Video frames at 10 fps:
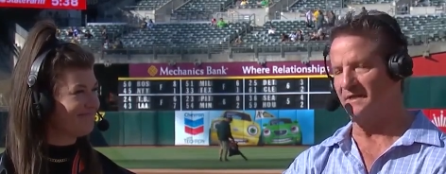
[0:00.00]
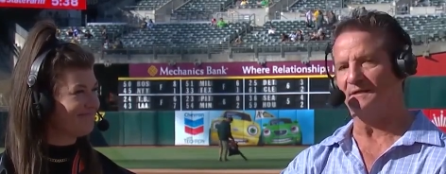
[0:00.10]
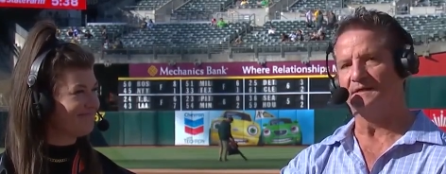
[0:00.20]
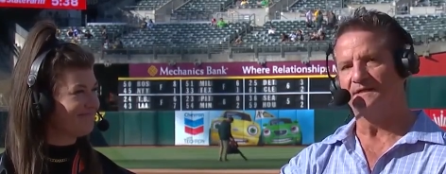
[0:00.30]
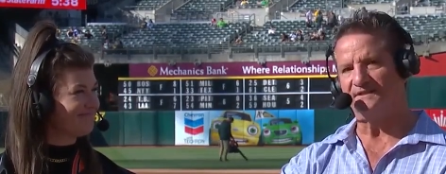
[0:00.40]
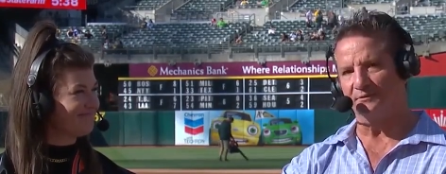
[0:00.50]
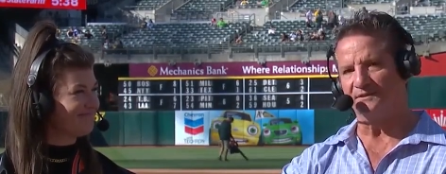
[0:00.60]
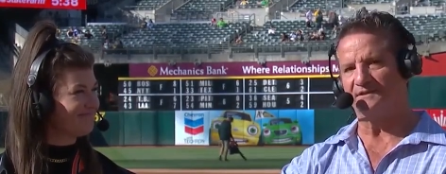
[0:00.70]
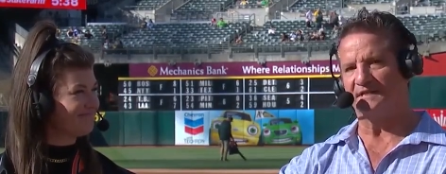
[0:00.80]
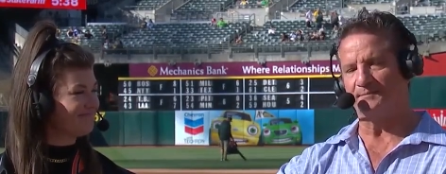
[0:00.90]
Speaker 1: So they'll just
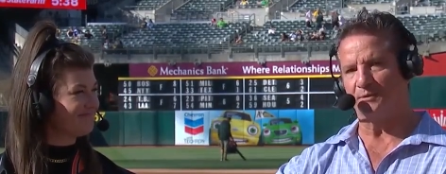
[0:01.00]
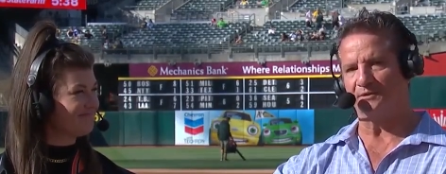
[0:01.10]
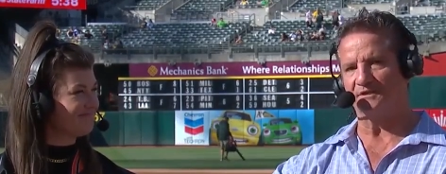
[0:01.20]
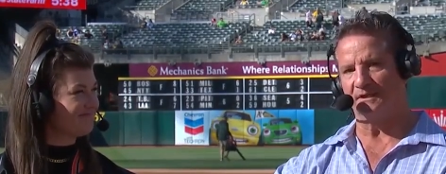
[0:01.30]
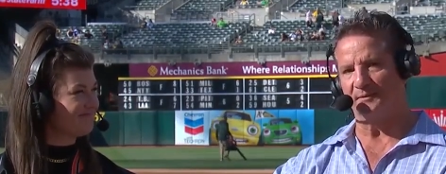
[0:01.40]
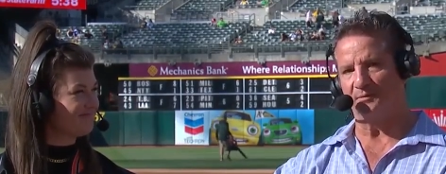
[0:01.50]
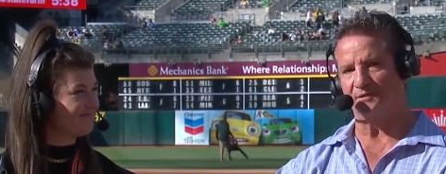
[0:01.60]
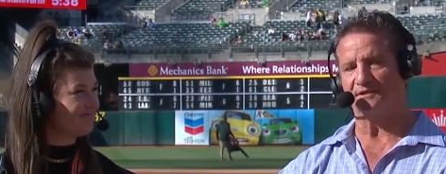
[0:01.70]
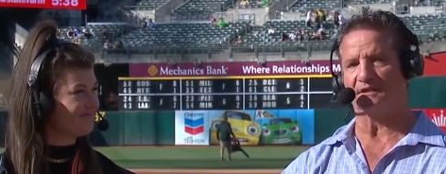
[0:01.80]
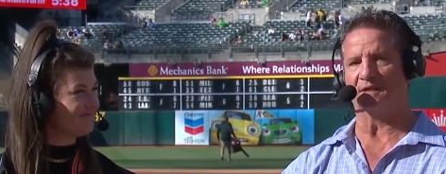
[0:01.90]
keep pushing him and pushing
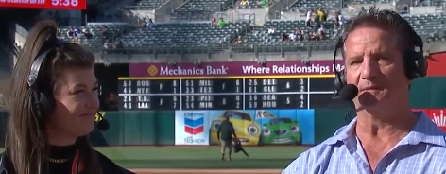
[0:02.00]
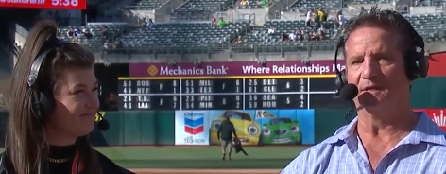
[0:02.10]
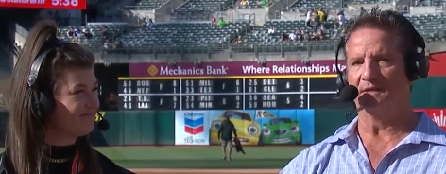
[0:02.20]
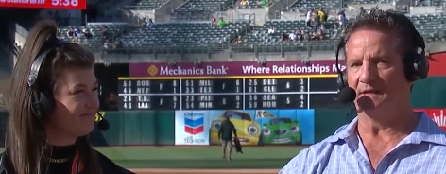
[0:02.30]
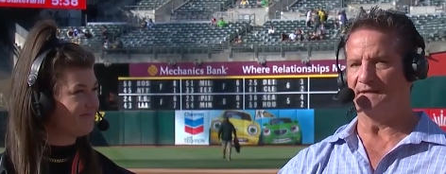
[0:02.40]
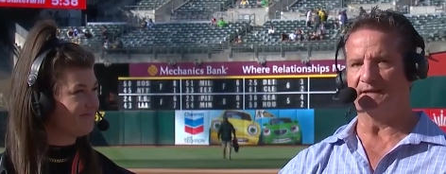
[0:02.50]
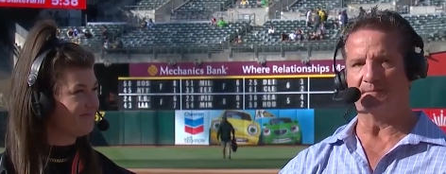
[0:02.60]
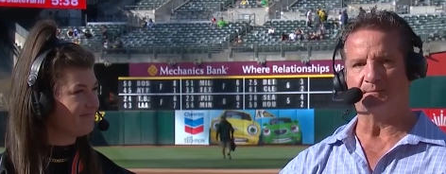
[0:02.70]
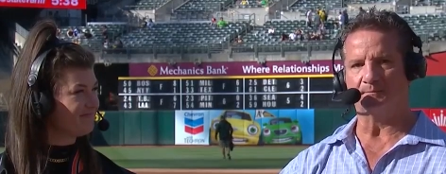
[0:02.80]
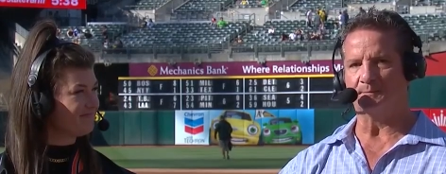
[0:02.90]
him, and then
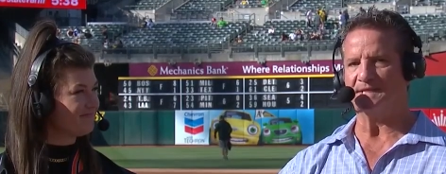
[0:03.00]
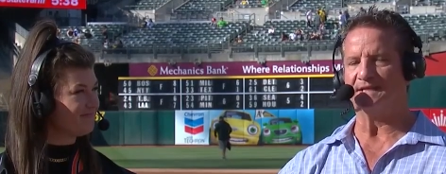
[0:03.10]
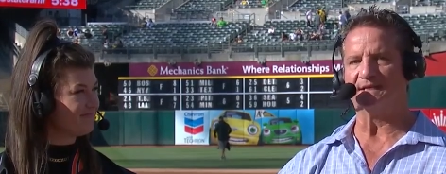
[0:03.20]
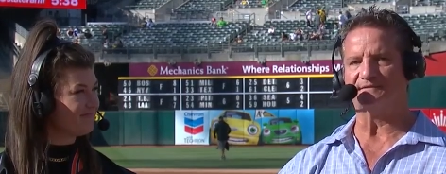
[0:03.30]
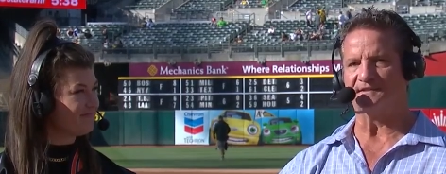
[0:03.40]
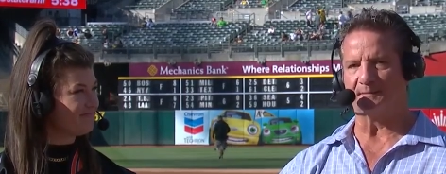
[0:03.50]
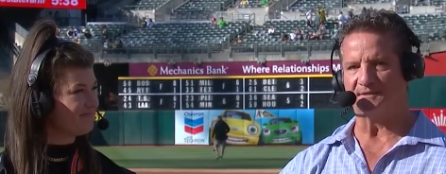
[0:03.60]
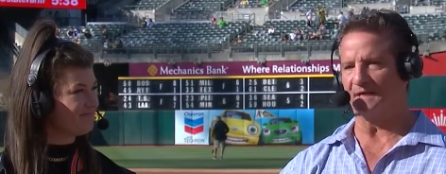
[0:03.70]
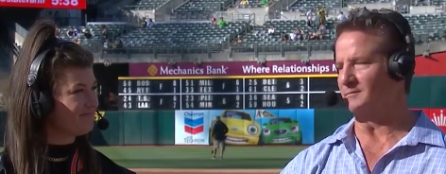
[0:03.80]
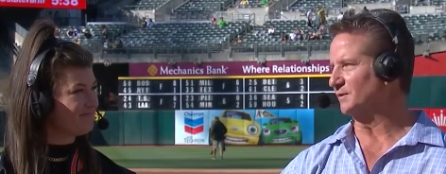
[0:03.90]
beginning of
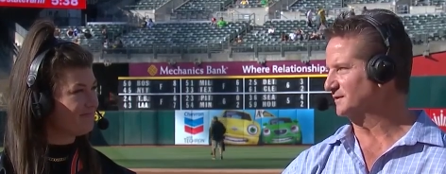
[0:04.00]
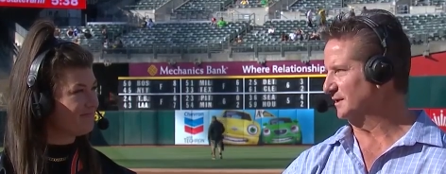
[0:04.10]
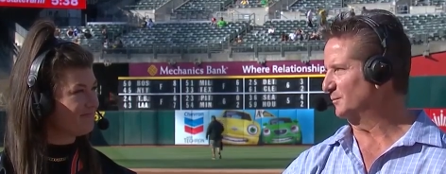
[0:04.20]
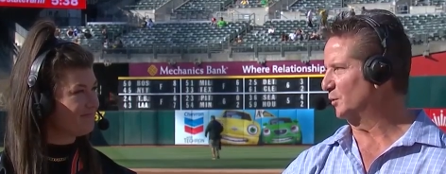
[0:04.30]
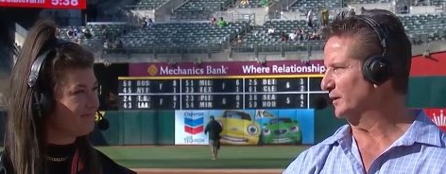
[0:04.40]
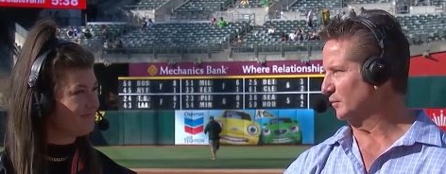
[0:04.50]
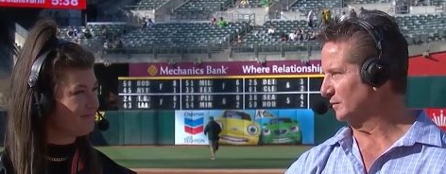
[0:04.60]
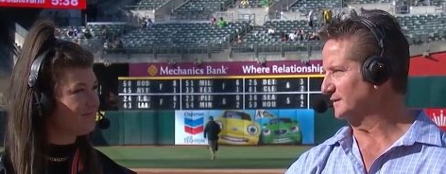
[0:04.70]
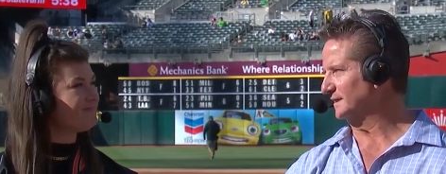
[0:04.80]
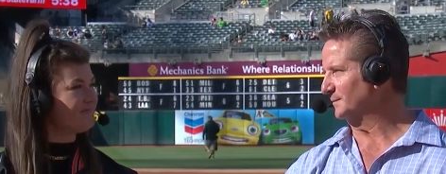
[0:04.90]
September, at some point early
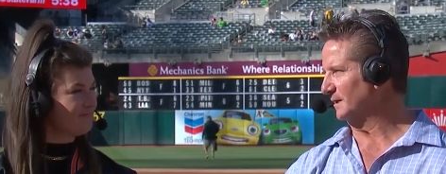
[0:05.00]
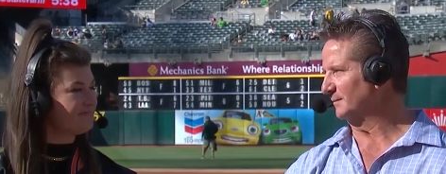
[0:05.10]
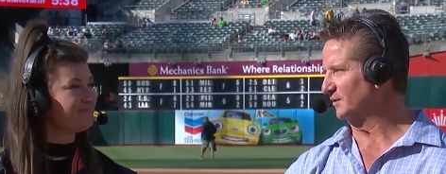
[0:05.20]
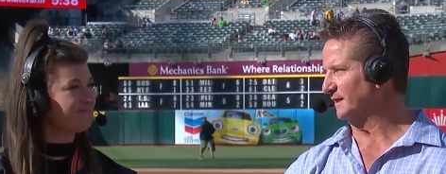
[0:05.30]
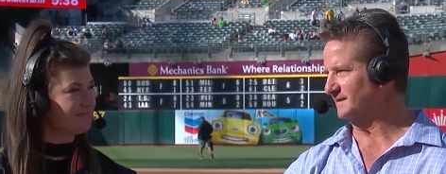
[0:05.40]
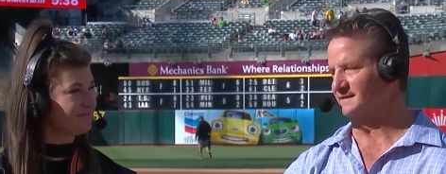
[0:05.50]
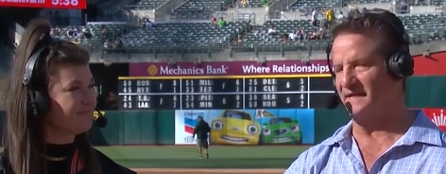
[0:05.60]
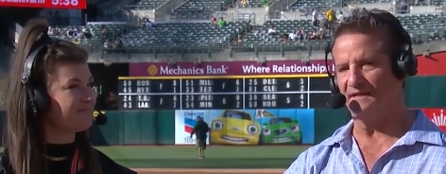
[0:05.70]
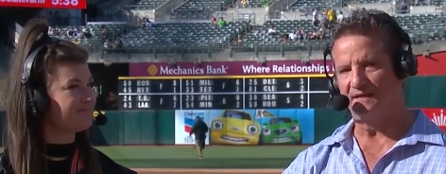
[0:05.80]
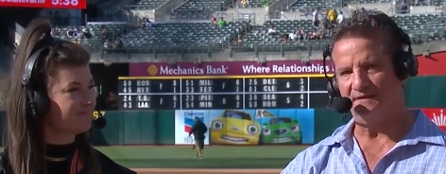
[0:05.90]
September, they say
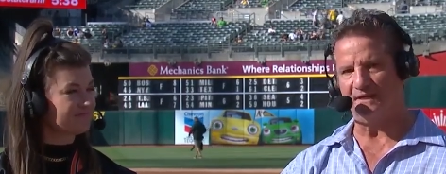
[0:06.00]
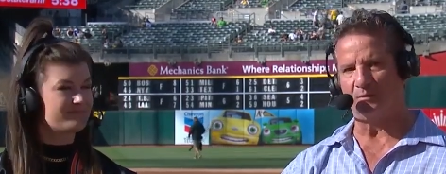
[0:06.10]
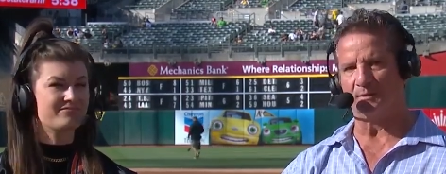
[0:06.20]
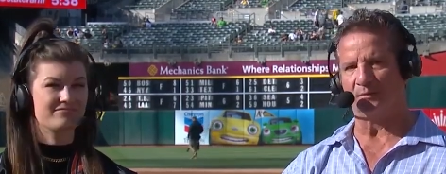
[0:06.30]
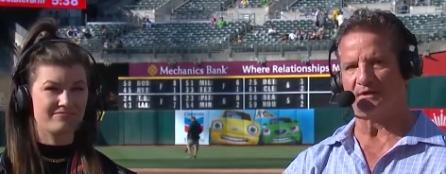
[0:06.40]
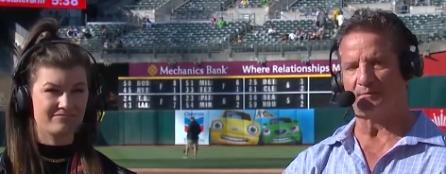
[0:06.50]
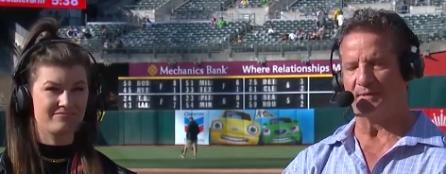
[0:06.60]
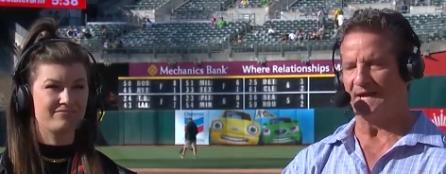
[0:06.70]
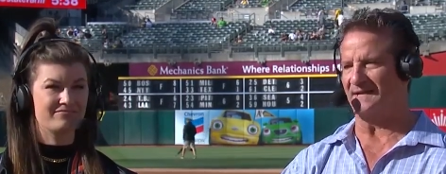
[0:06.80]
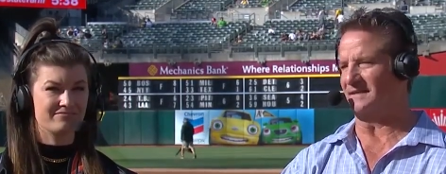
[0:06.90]
they want to bring him back,
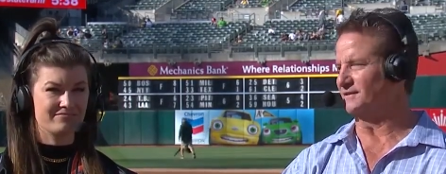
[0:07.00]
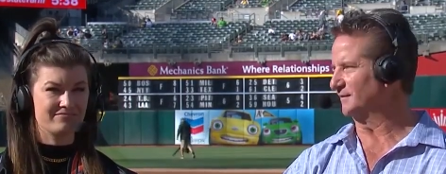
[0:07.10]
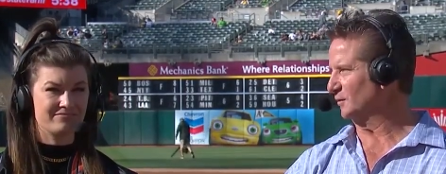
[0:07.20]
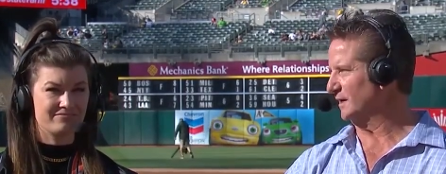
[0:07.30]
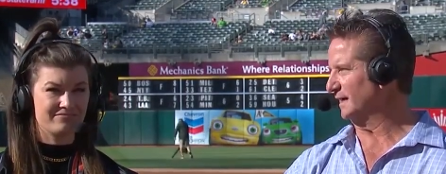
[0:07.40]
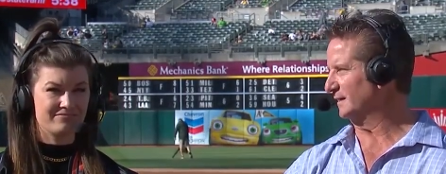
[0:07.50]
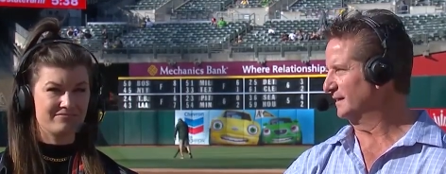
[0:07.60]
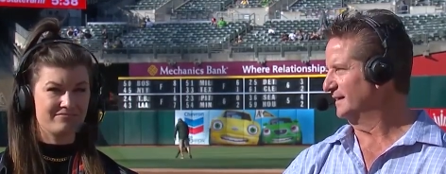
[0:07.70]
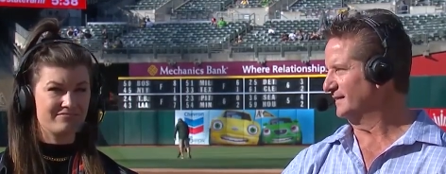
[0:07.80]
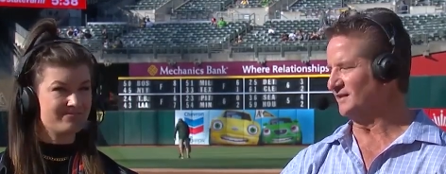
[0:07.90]
and I think they'll kind of
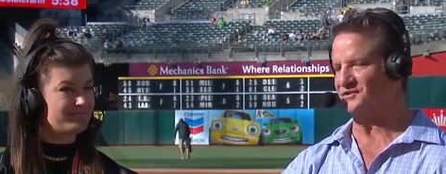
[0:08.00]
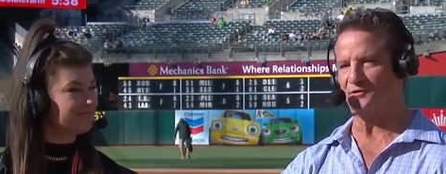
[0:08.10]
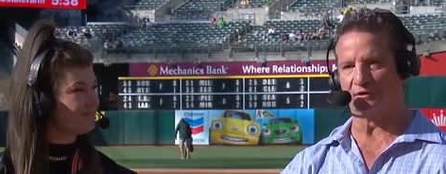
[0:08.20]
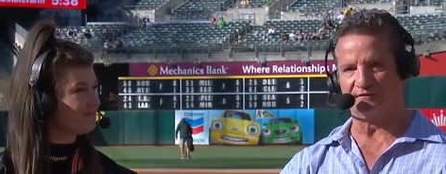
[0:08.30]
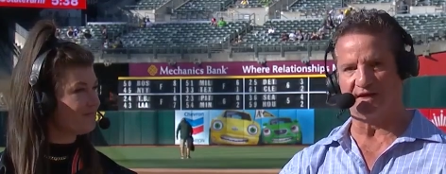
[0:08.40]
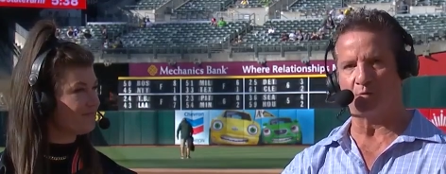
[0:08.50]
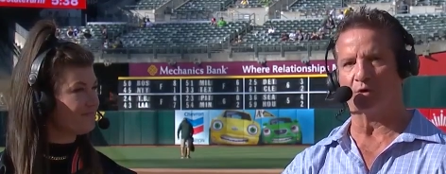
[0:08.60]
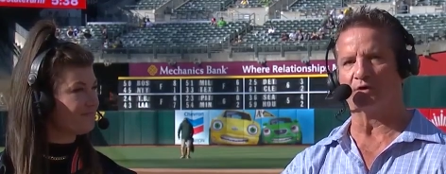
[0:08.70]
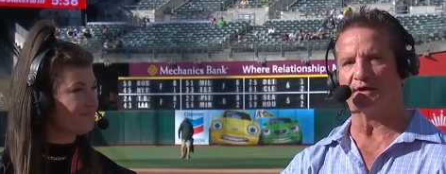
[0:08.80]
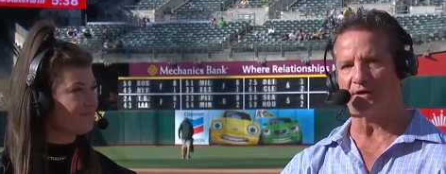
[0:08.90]
then survey where
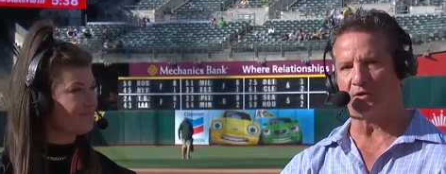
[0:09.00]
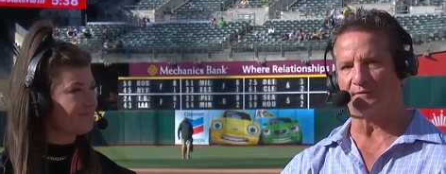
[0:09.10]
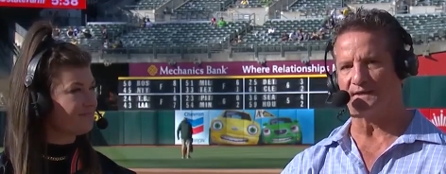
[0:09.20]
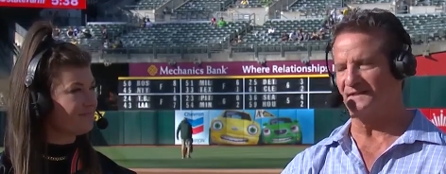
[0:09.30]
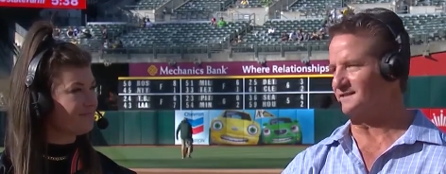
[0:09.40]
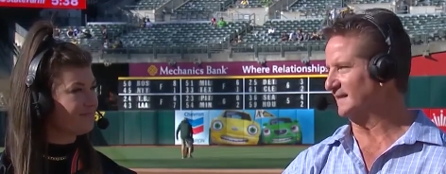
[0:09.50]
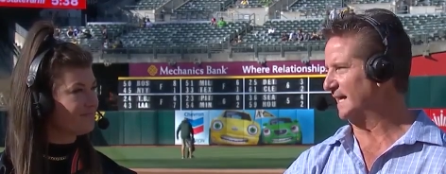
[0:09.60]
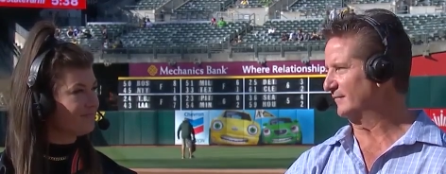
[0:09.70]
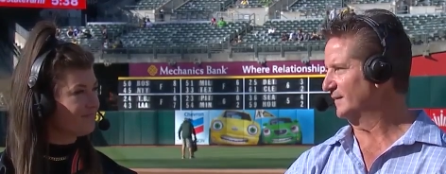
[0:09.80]
they are with that staff.